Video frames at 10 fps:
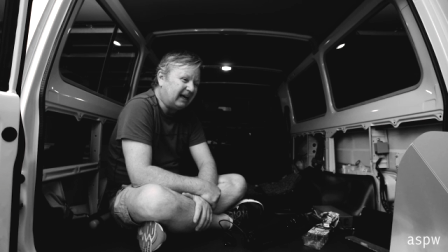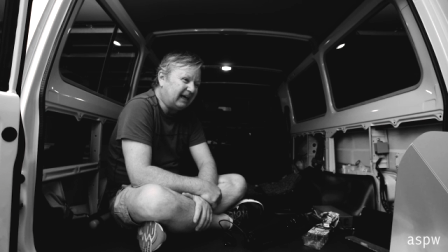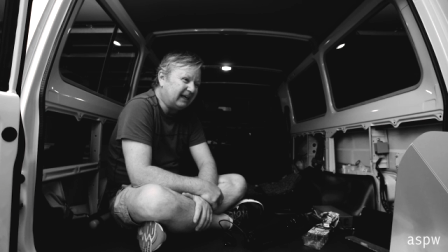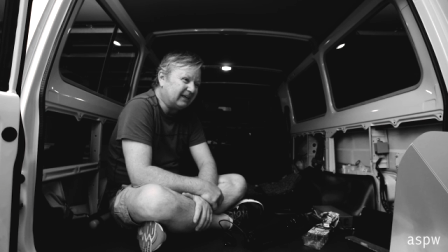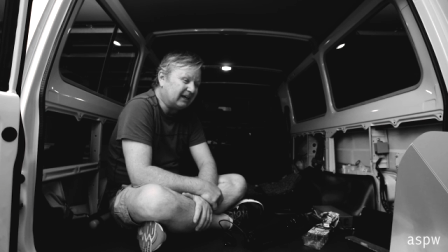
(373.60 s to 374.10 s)

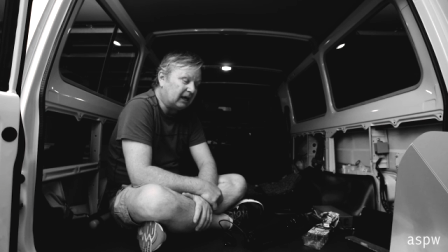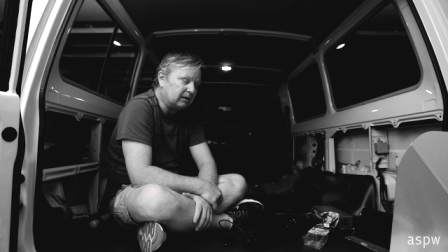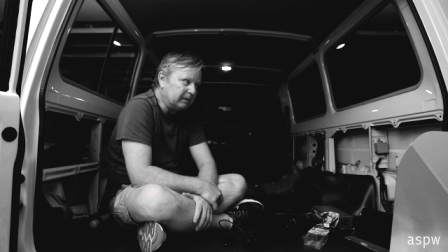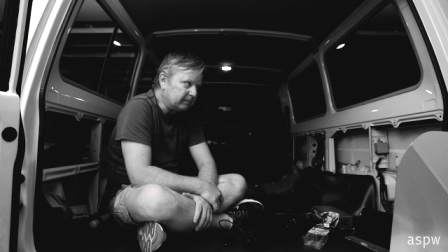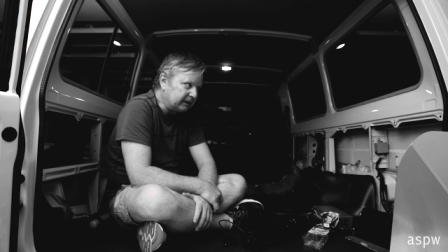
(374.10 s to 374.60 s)
And I
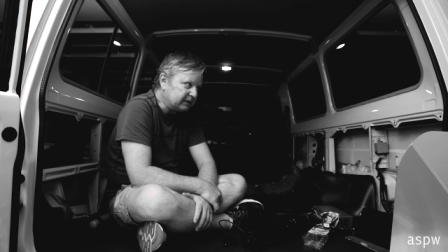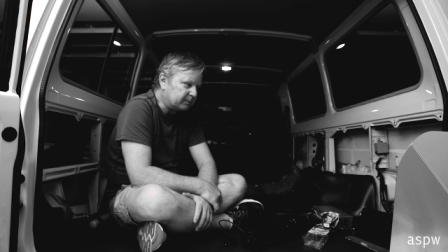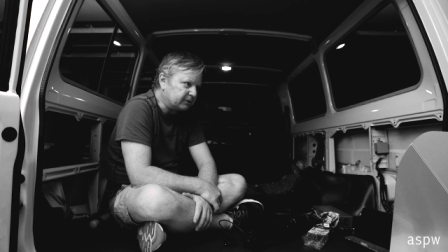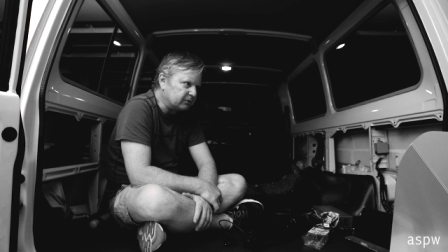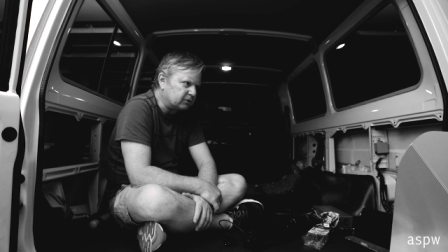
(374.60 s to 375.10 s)
remember his
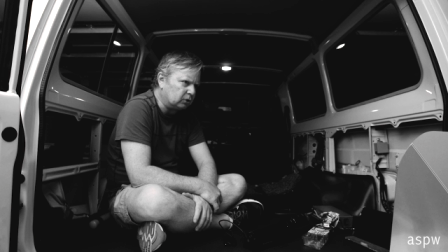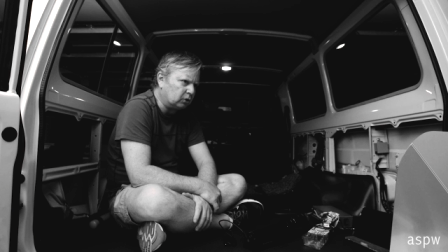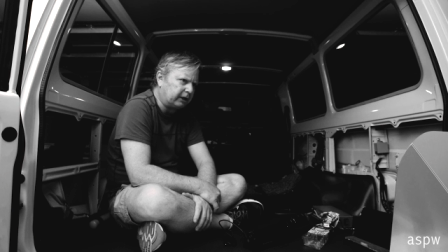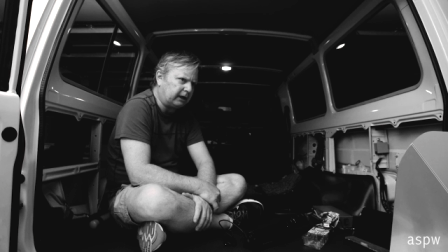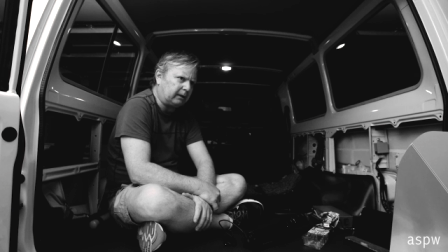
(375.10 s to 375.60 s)
producer
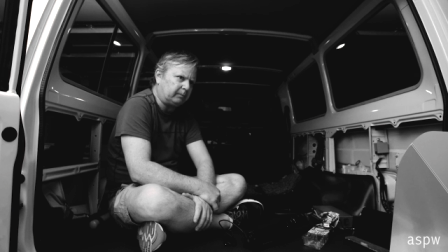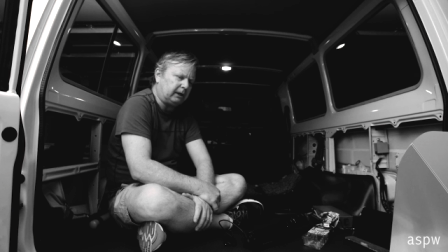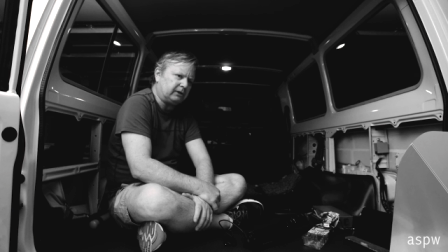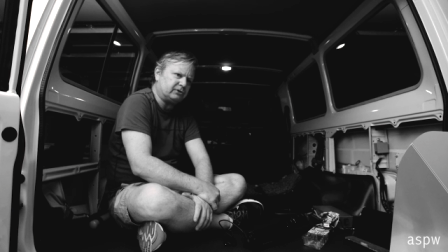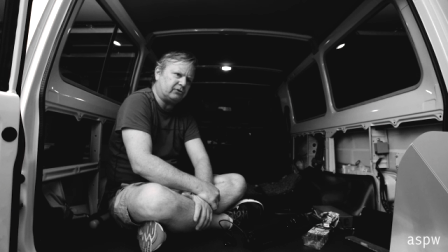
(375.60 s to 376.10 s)
looking at
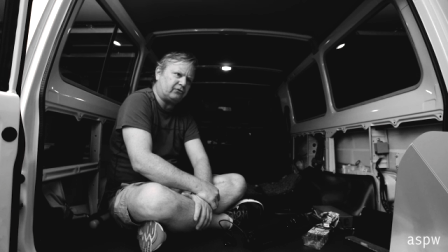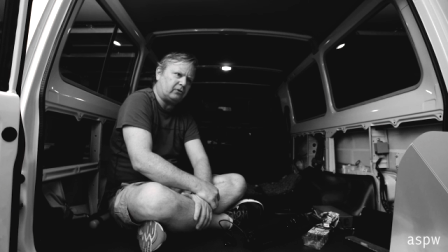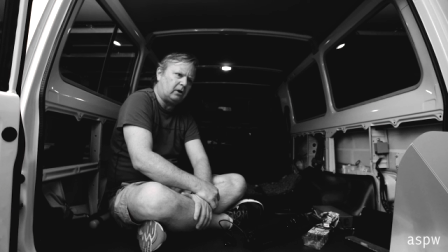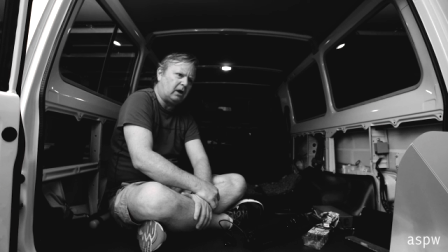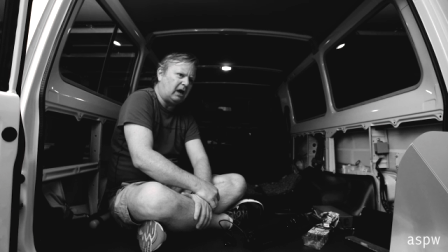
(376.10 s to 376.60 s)
me as if,
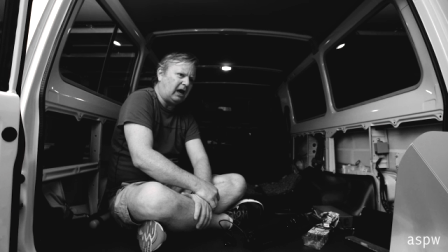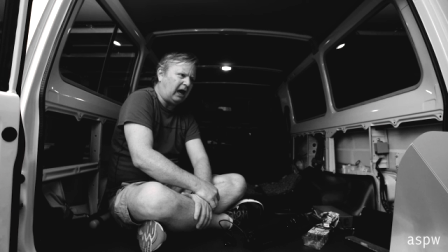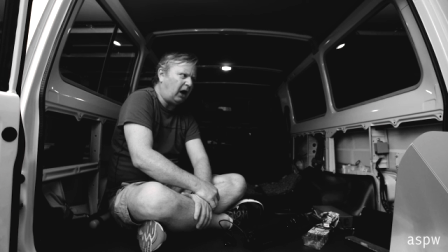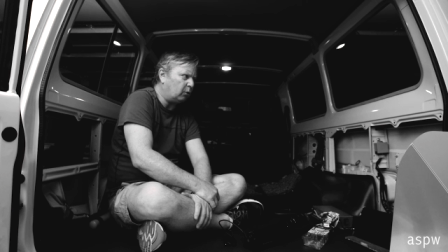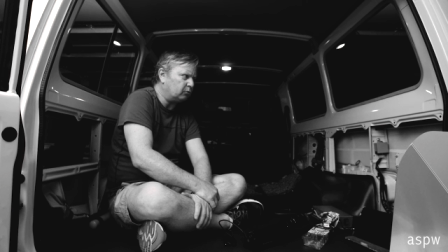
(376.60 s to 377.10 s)

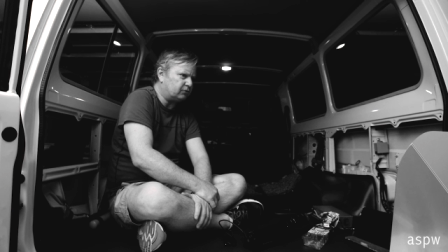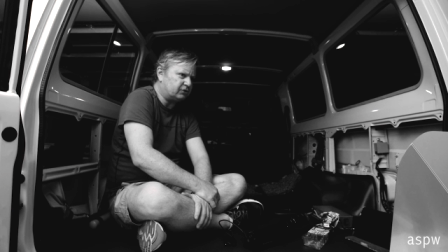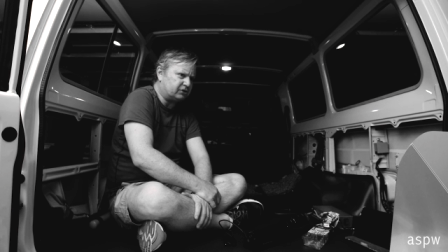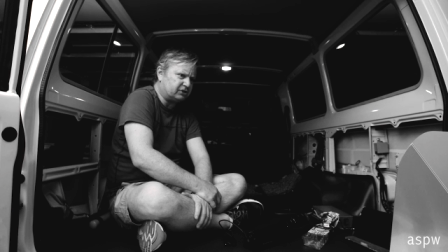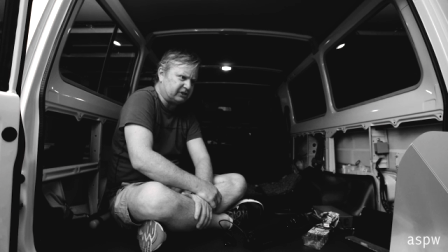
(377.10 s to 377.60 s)
how
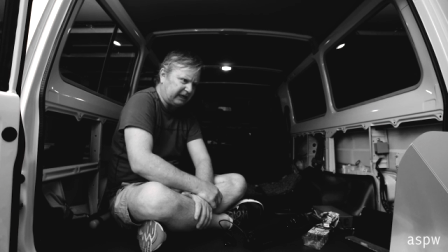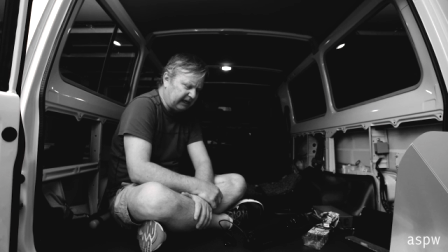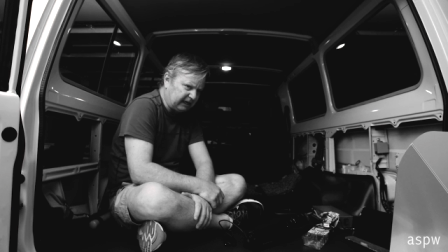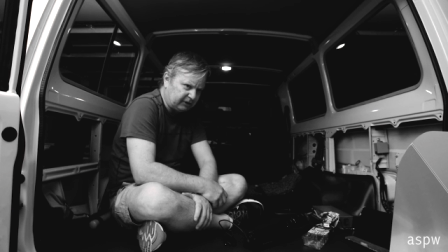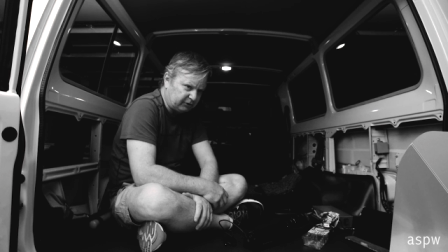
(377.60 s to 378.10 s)

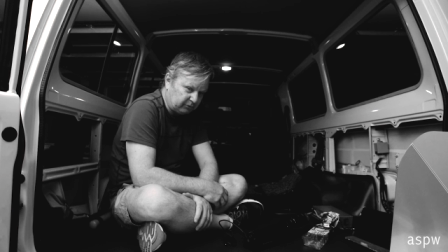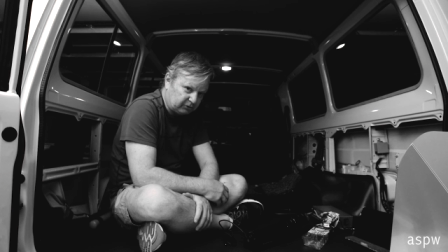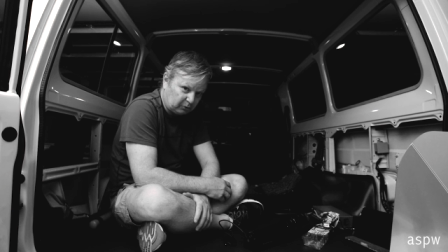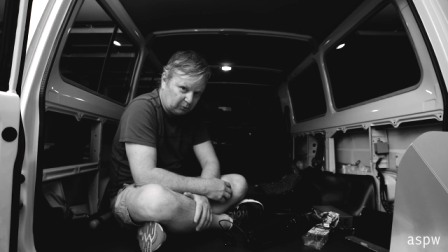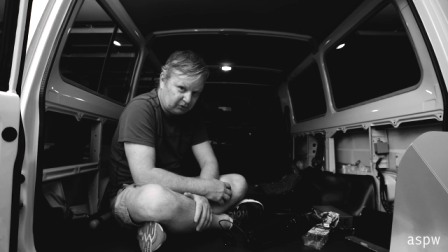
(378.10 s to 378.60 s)
dare you
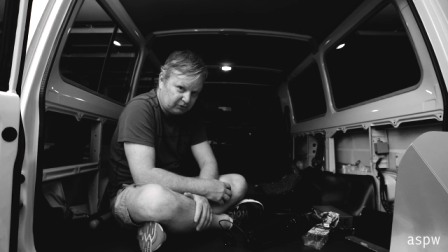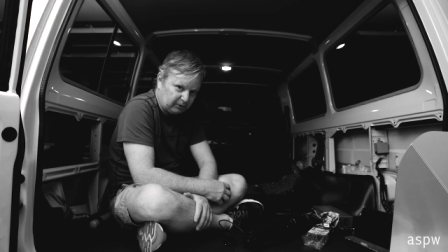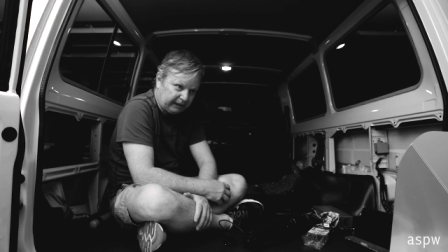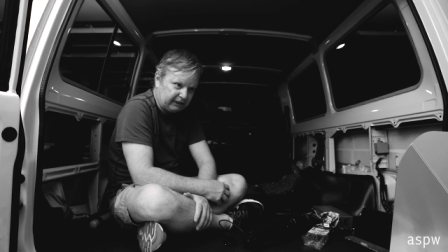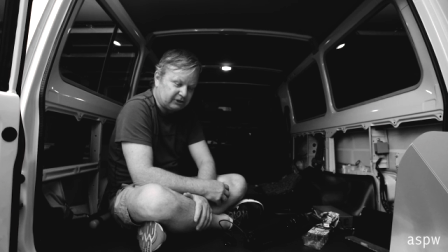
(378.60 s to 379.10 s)
talk
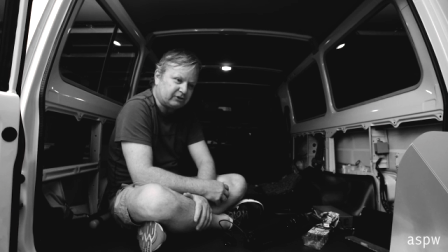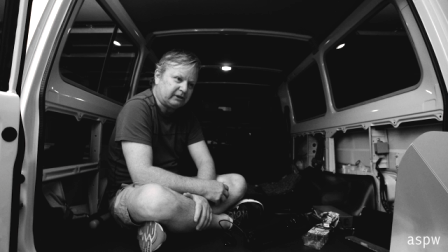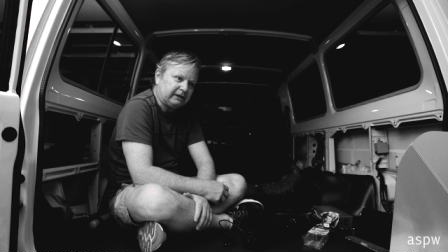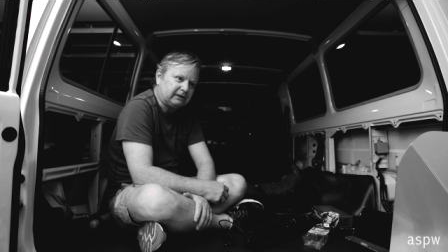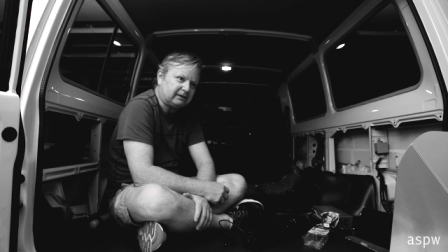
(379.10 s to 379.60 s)
to
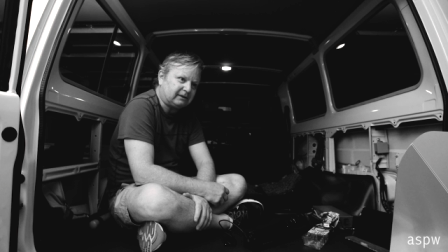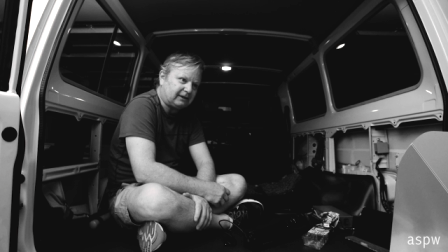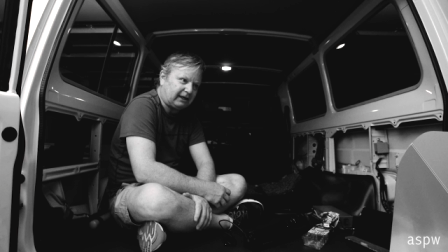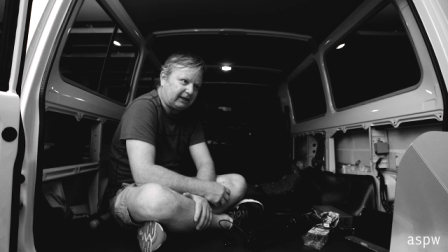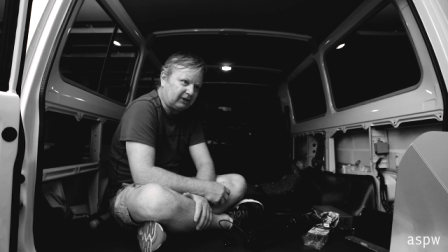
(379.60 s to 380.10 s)
Ashley
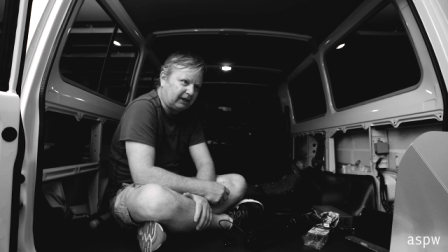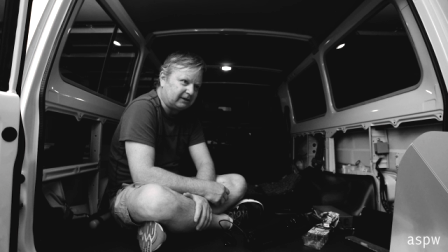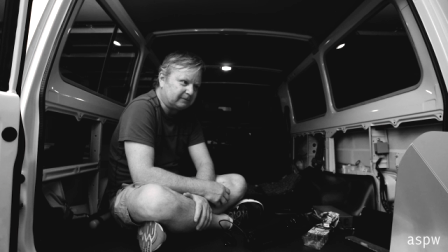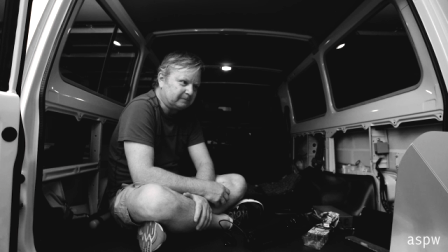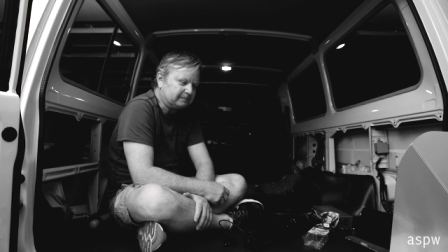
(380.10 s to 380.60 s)
like that?